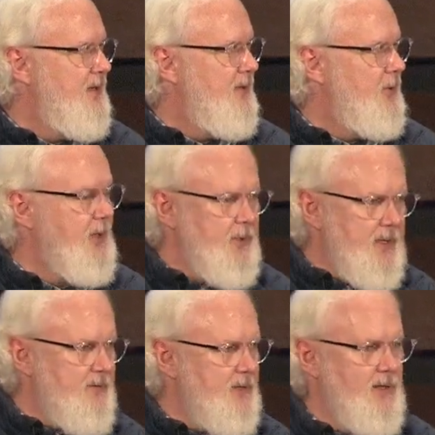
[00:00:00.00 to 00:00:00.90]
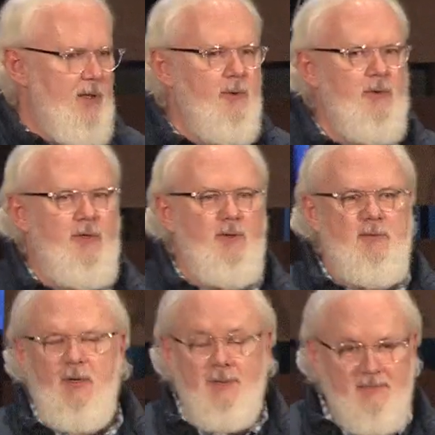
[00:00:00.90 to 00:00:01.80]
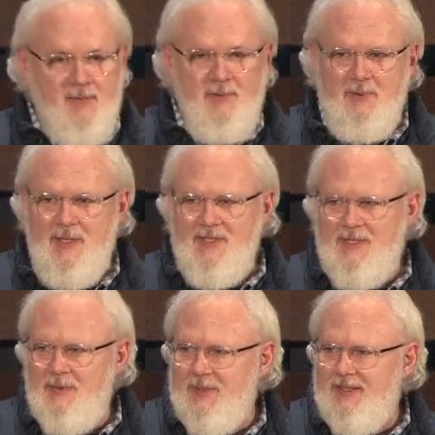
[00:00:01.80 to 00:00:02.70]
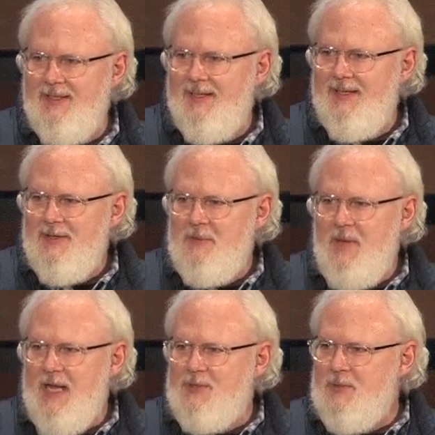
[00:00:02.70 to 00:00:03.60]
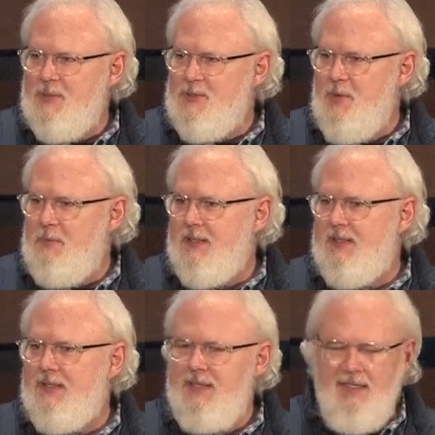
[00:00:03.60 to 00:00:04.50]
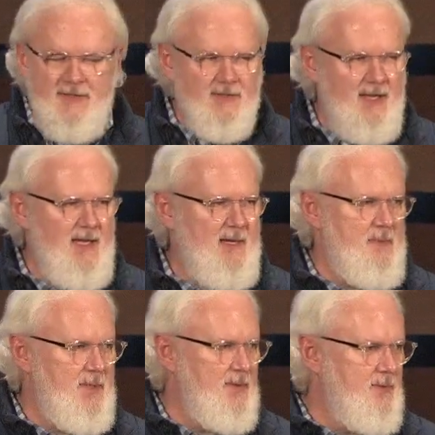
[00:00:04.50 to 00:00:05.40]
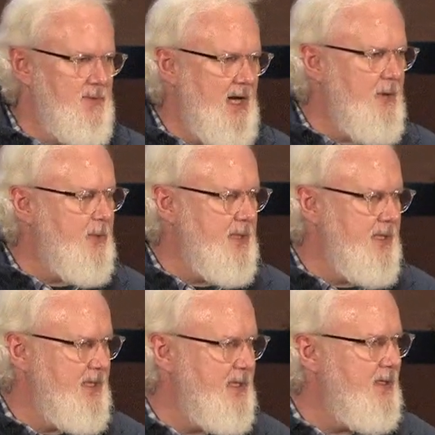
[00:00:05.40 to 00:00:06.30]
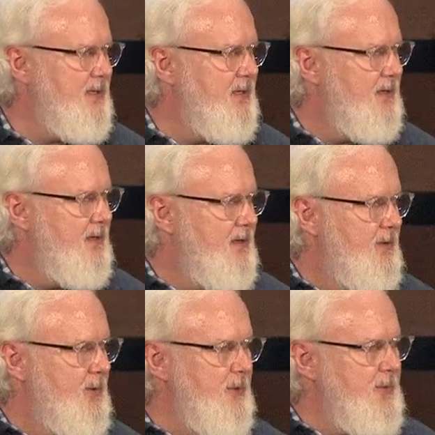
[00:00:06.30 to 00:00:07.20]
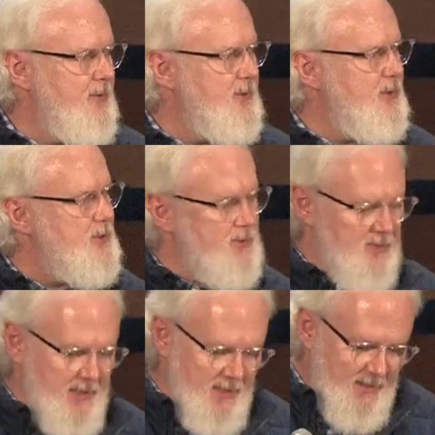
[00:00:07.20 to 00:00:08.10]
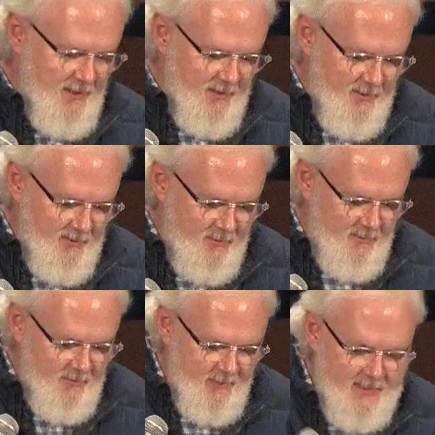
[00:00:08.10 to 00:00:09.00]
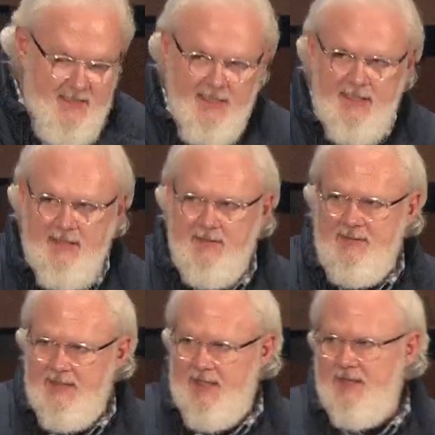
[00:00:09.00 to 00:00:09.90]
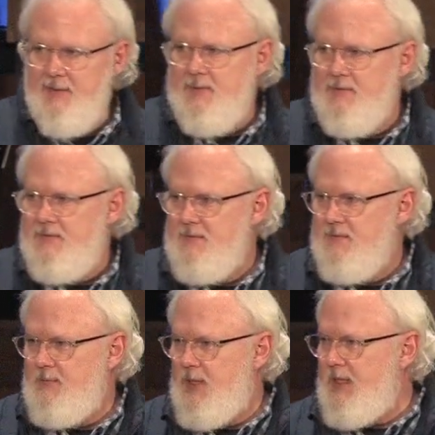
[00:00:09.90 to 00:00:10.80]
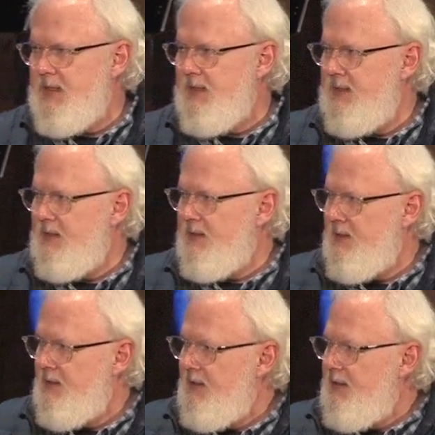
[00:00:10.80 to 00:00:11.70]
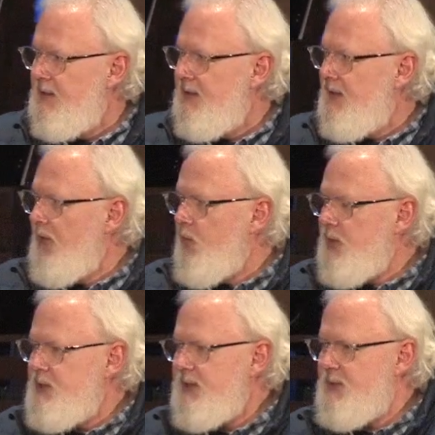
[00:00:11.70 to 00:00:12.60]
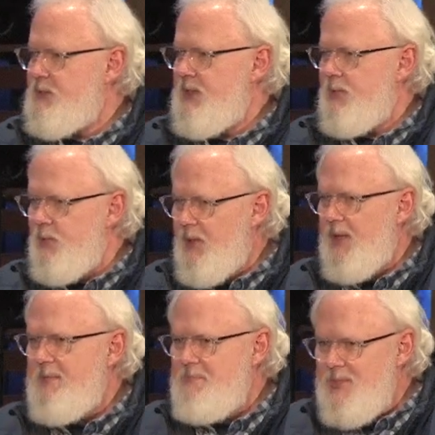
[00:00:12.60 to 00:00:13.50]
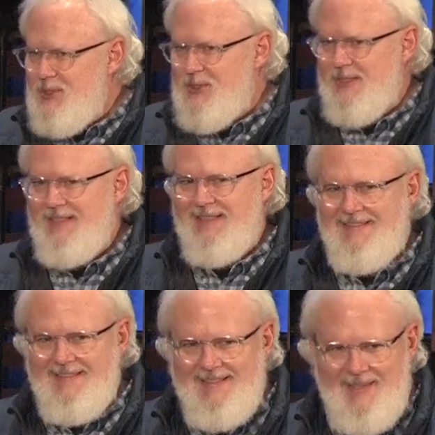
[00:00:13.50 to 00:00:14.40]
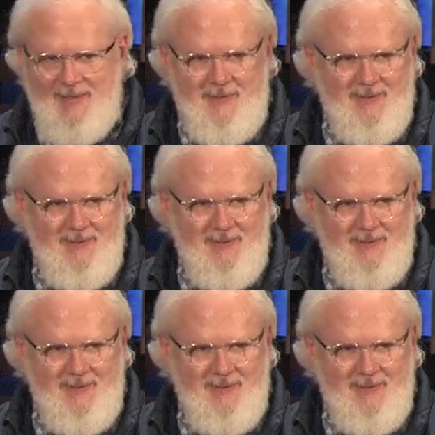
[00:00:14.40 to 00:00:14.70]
When do we ever clothe you? Well, every Wednesday when the pantry was open and the kids came and got what they needed. When do we ever do this? We did it together, right? I want you to understand we're on mission together.